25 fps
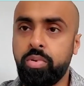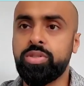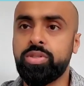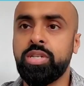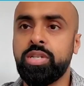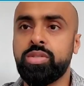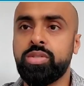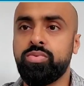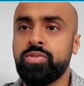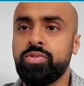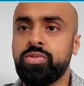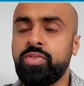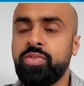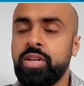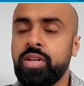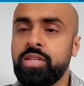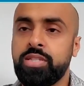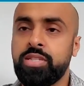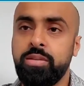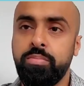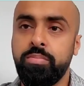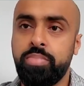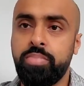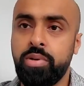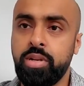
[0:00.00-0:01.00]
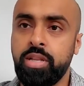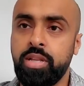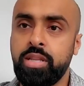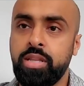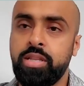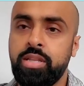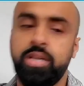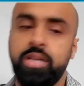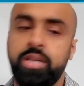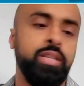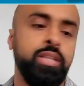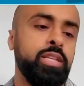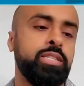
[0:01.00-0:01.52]
process was very simple
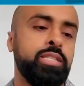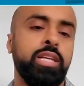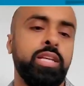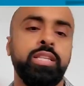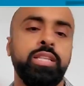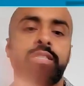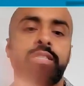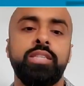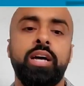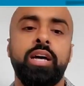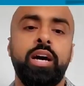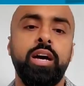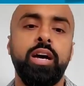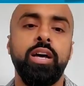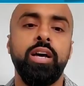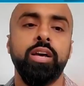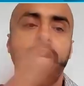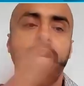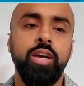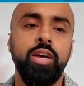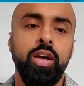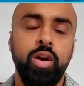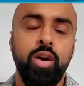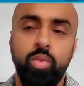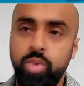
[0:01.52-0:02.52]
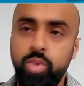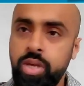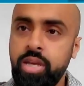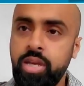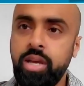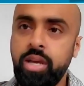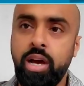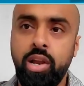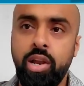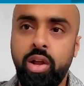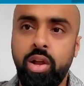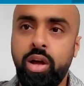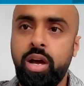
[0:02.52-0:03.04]
in the sense that
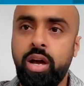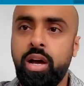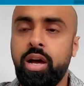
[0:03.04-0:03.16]
we